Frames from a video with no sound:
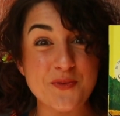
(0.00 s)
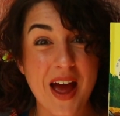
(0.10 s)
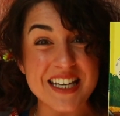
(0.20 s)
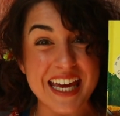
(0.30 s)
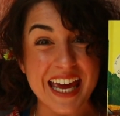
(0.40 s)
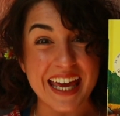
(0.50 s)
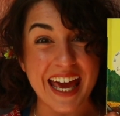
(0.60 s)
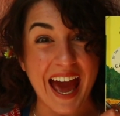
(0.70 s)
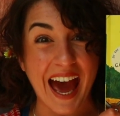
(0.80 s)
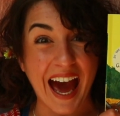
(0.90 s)

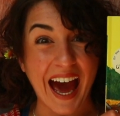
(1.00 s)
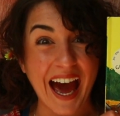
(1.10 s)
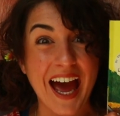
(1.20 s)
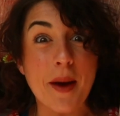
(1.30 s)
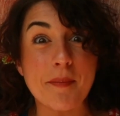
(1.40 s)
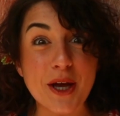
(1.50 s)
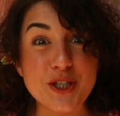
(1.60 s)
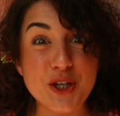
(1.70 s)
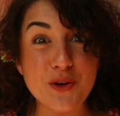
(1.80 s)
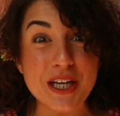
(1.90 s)
Wedding by
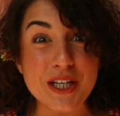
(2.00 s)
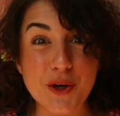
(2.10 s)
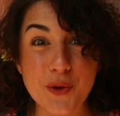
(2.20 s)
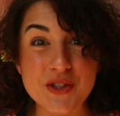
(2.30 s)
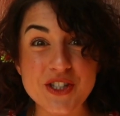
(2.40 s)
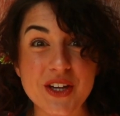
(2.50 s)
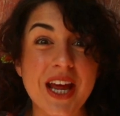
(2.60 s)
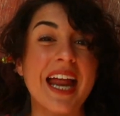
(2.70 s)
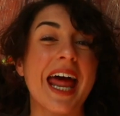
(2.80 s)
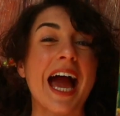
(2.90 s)
Julia Donaldson and